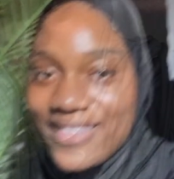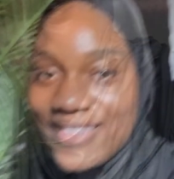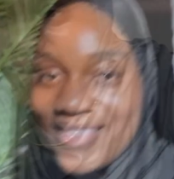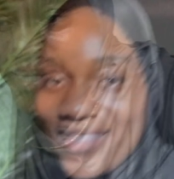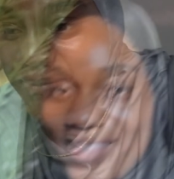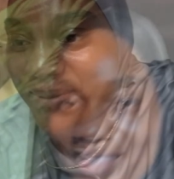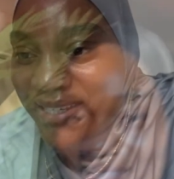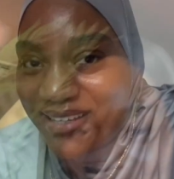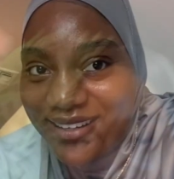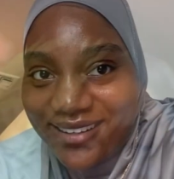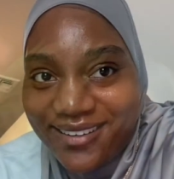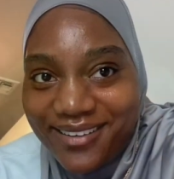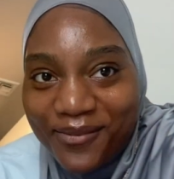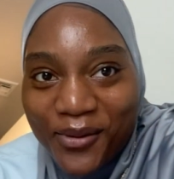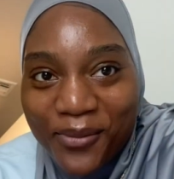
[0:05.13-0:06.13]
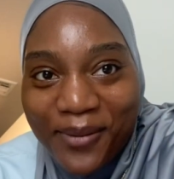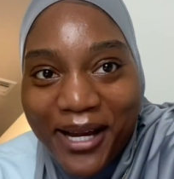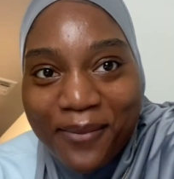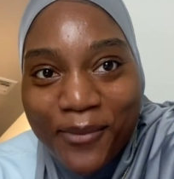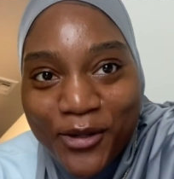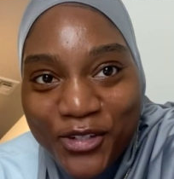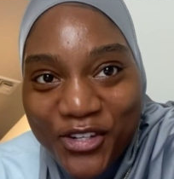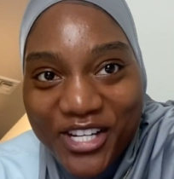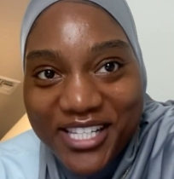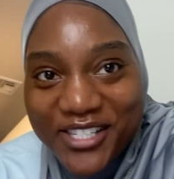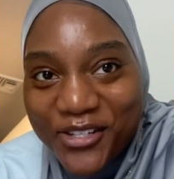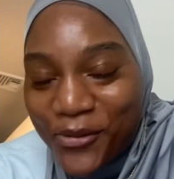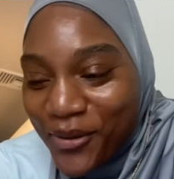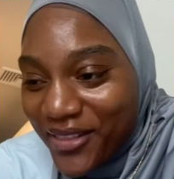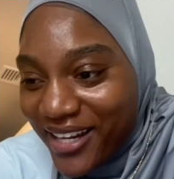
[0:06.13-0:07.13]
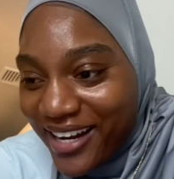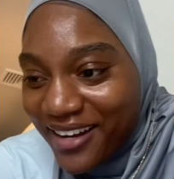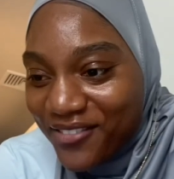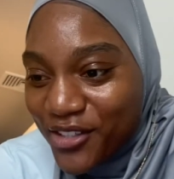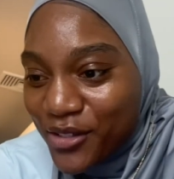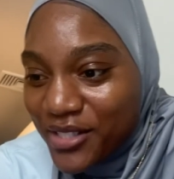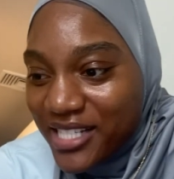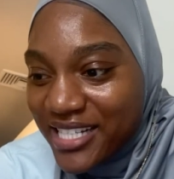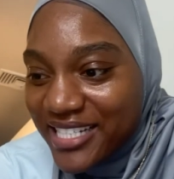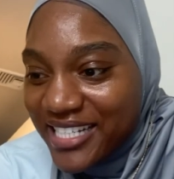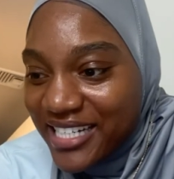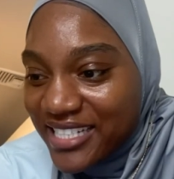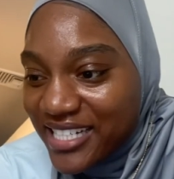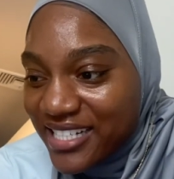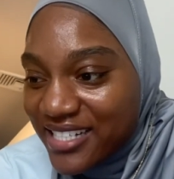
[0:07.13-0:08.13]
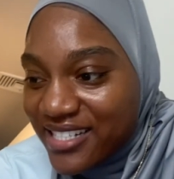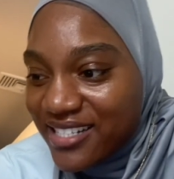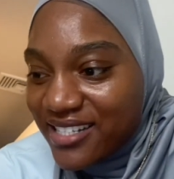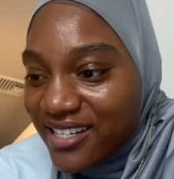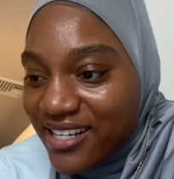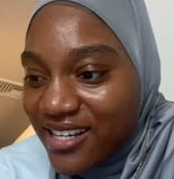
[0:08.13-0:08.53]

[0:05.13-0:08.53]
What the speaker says: is playing with my emotions, knowing that I have to go to the dentist.